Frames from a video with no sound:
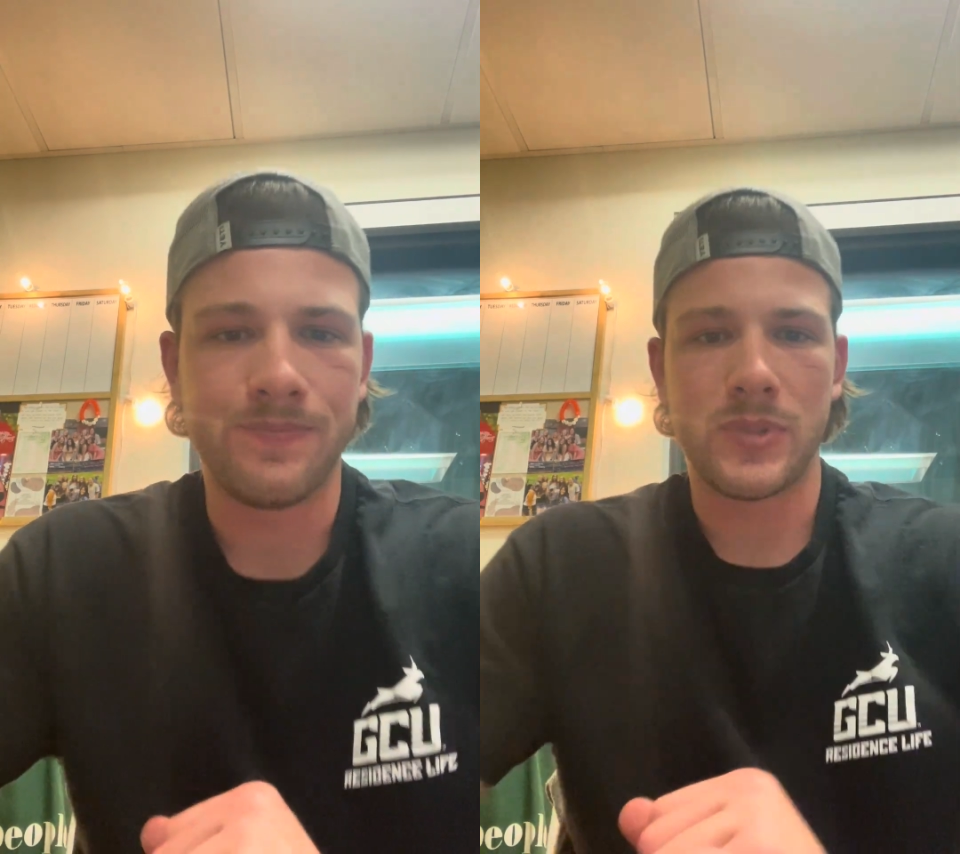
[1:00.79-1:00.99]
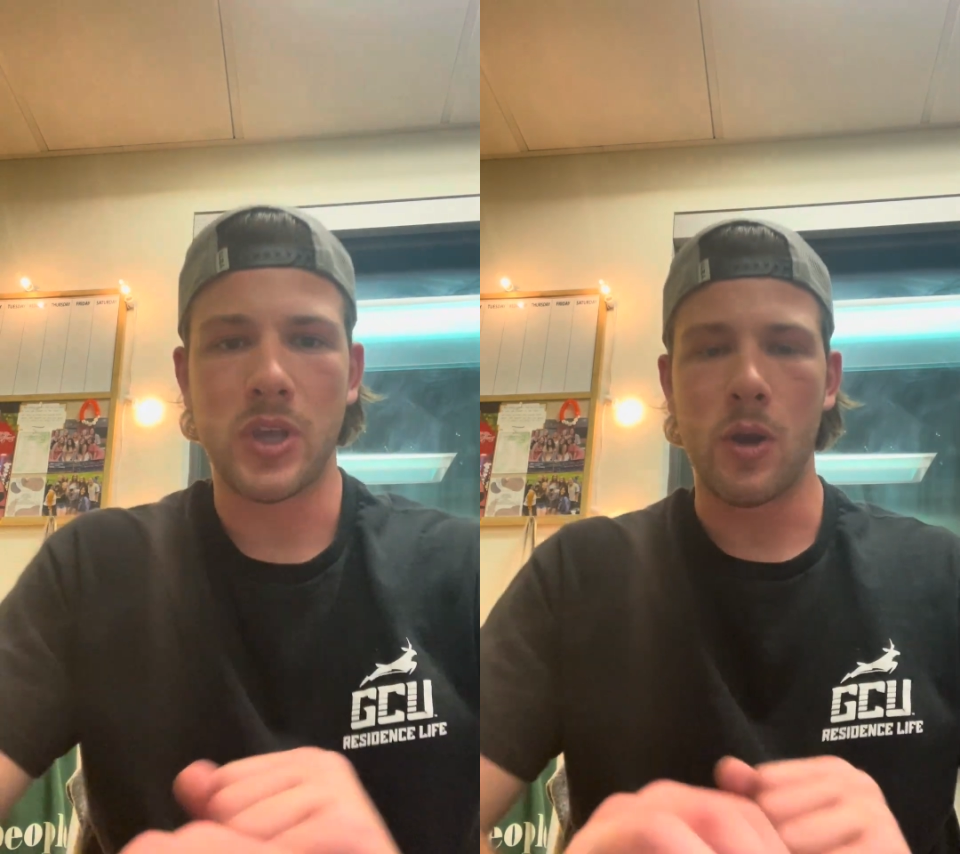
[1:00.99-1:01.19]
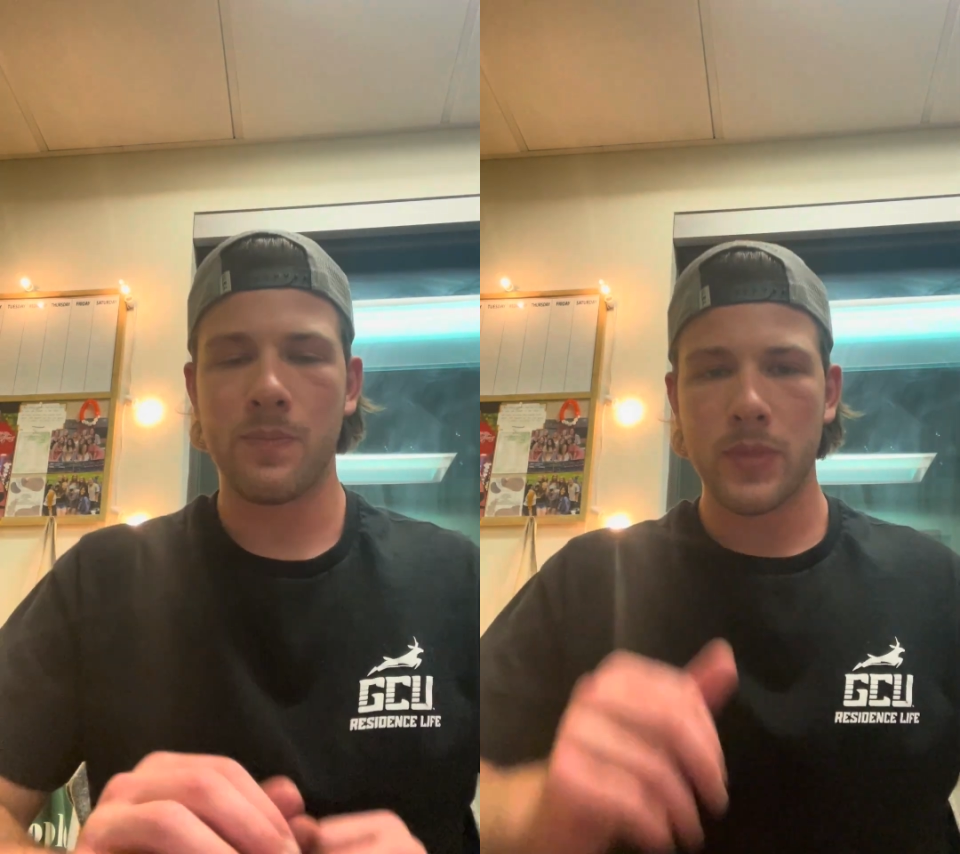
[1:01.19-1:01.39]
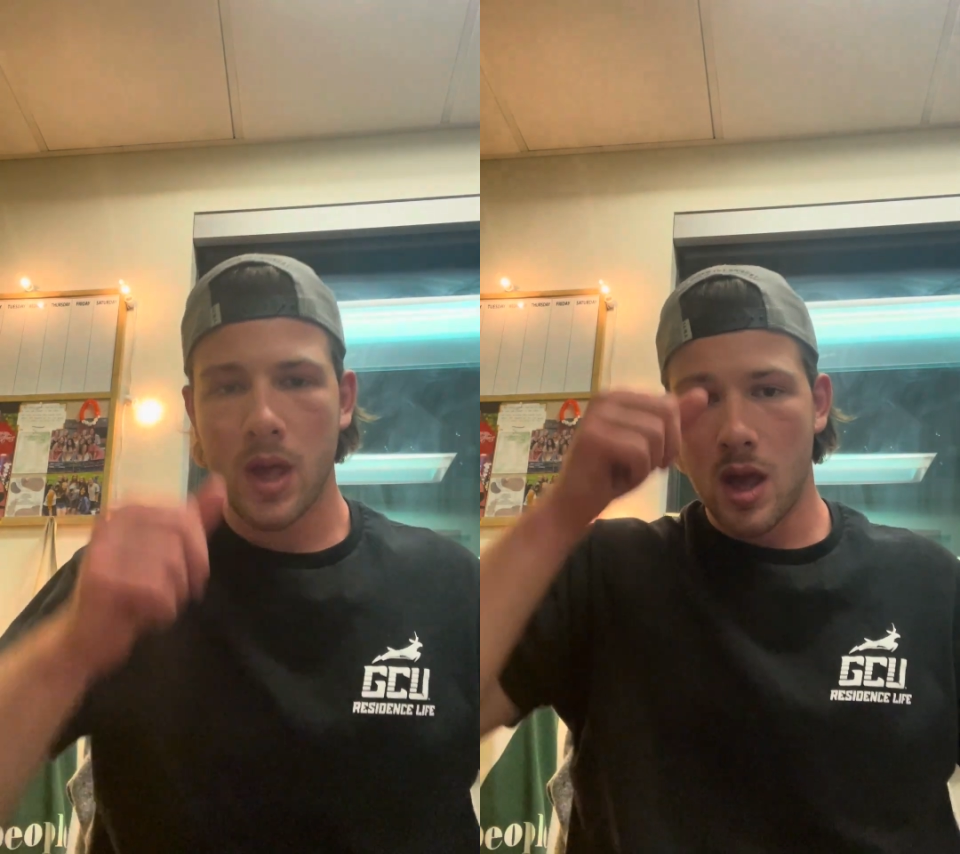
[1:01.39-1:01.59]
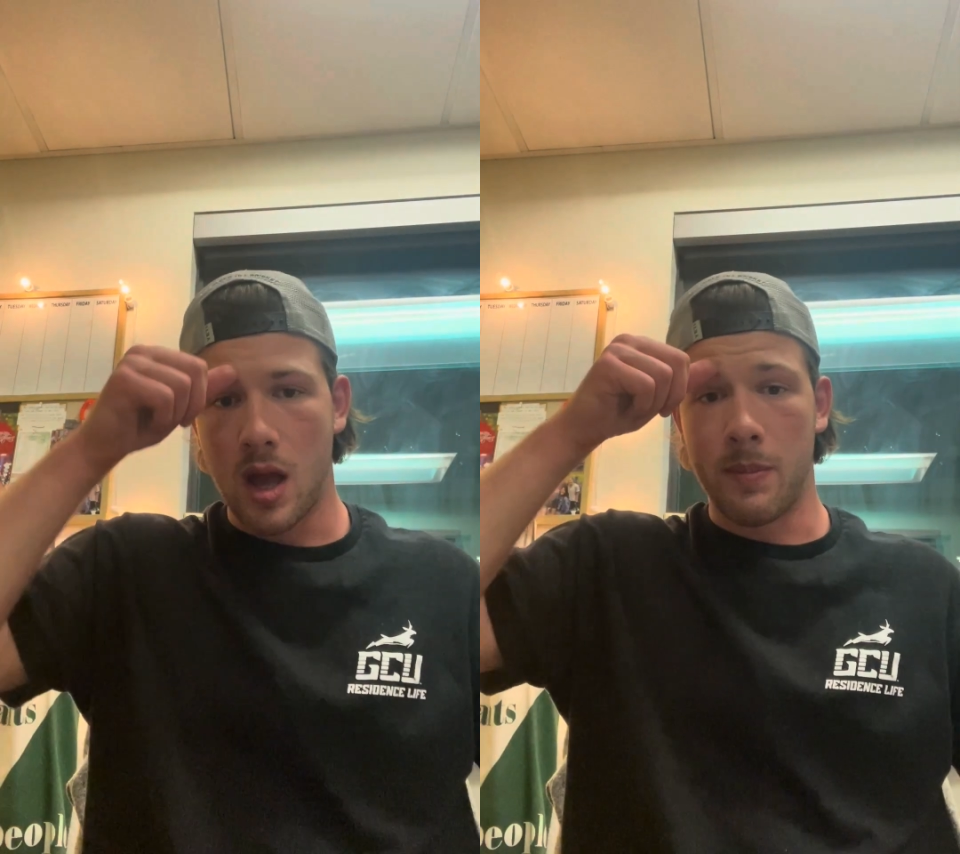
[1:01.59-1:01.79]
So
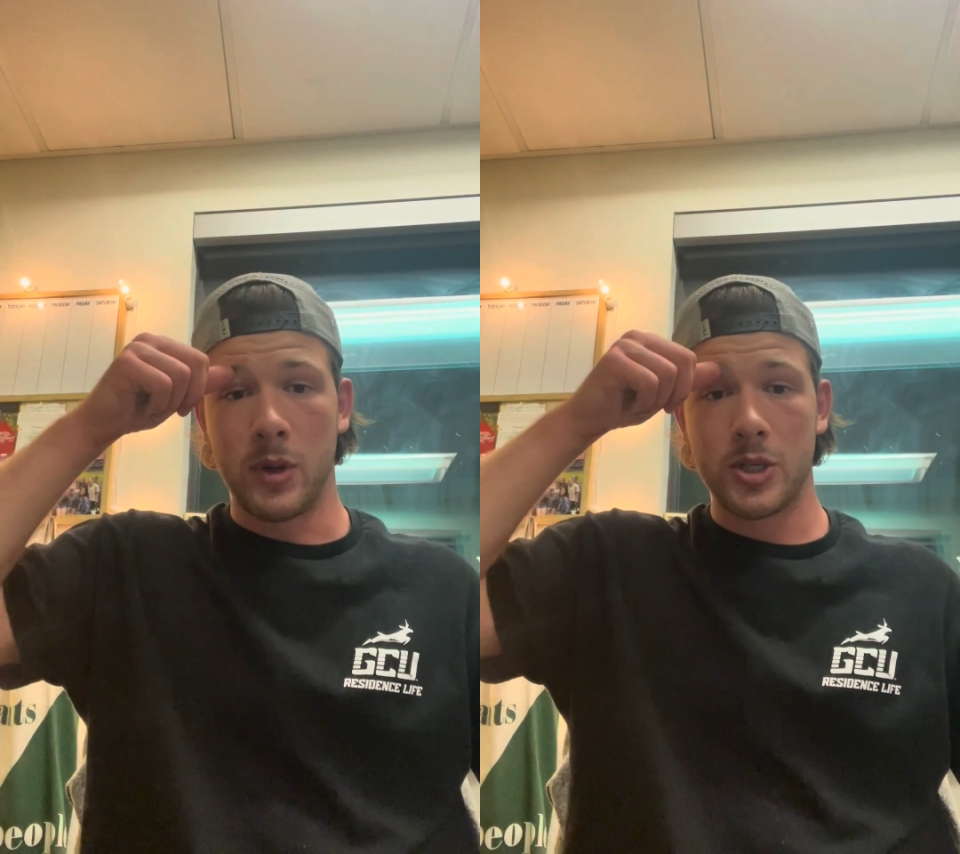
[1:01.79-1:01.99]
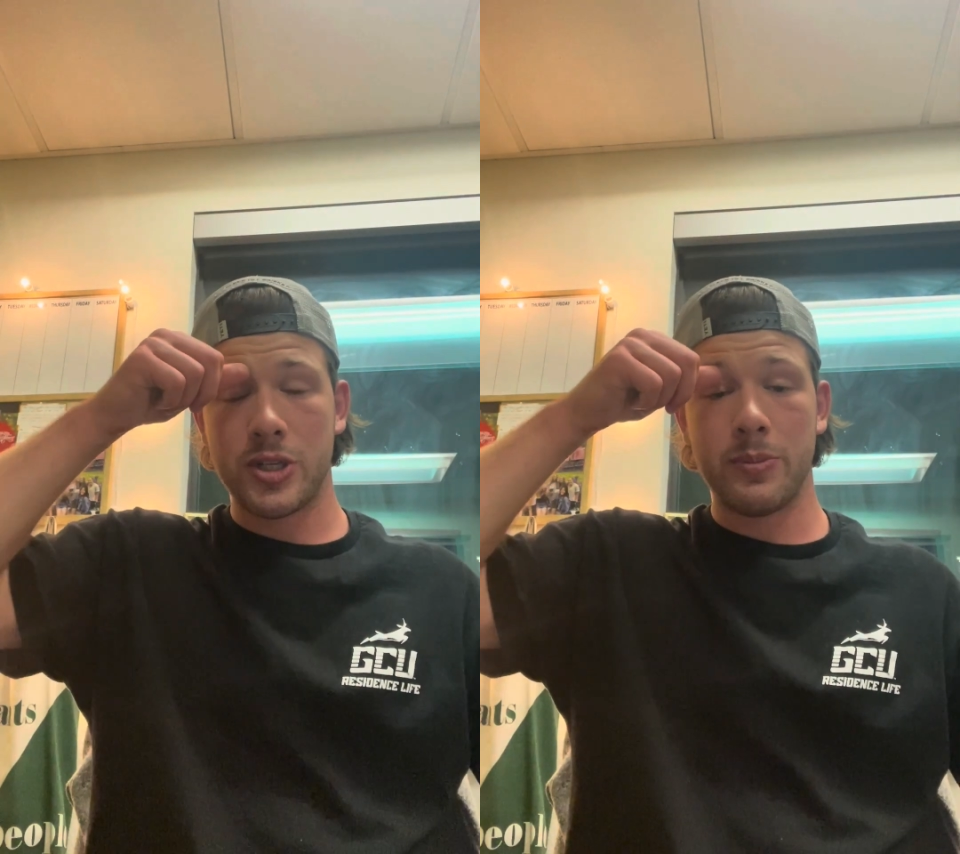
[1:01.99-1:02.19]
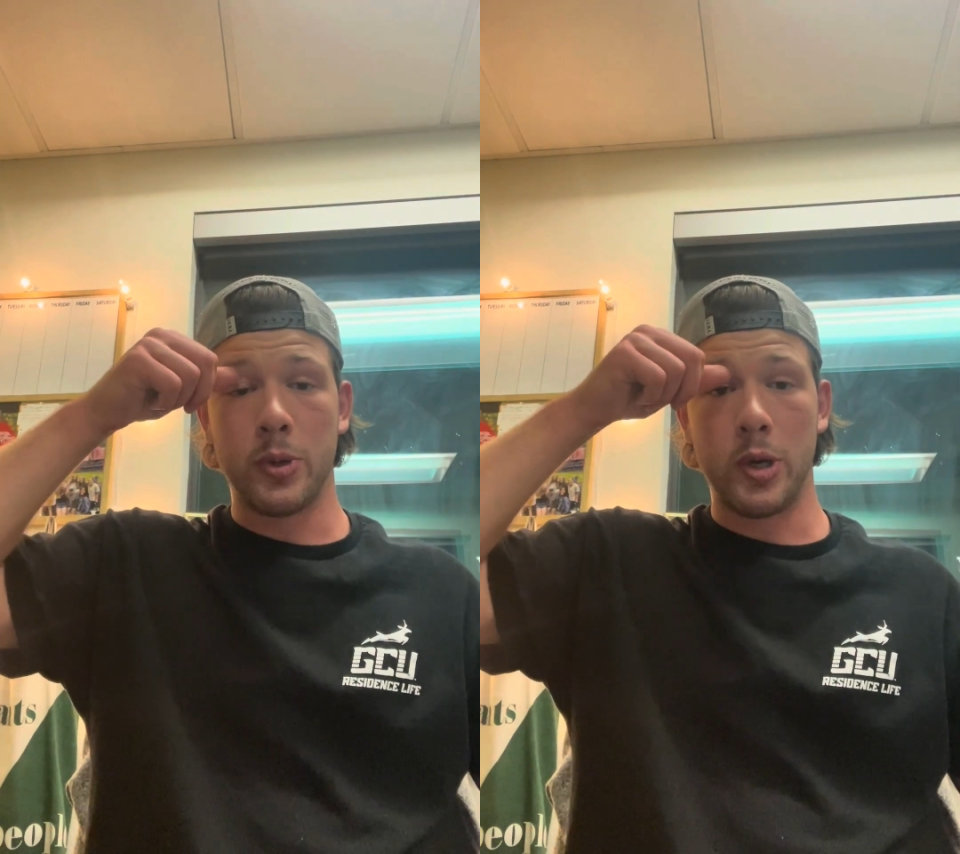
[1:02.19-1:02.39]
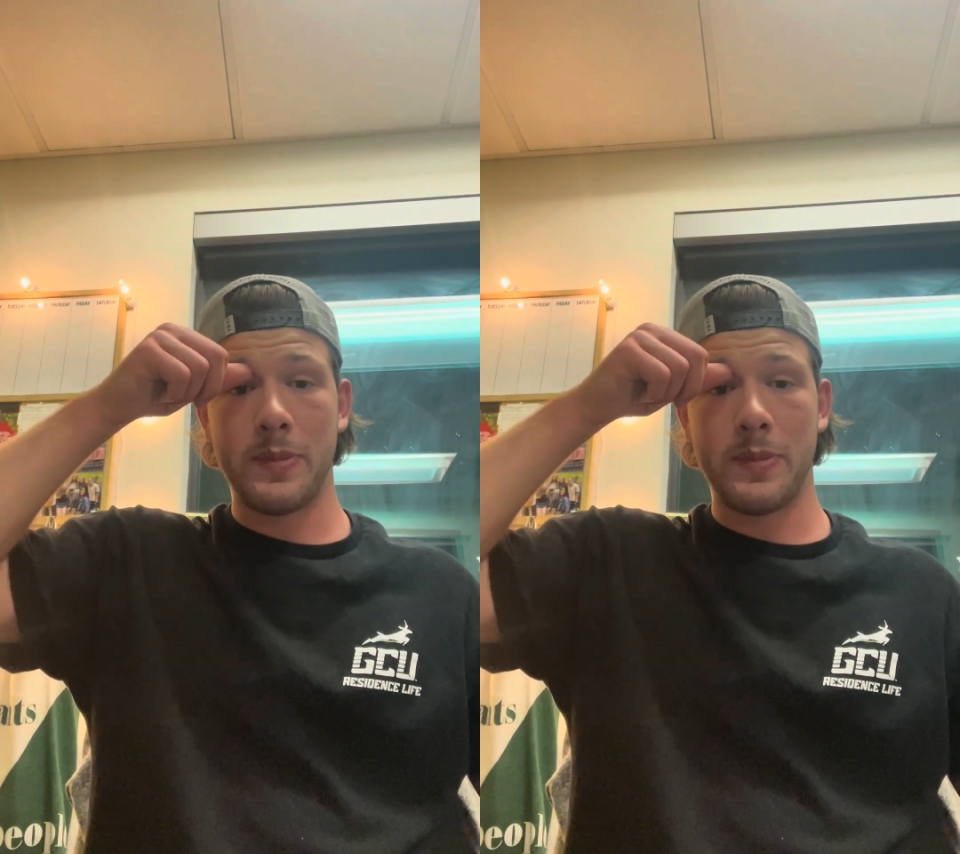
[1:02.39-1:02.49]
immersion brewing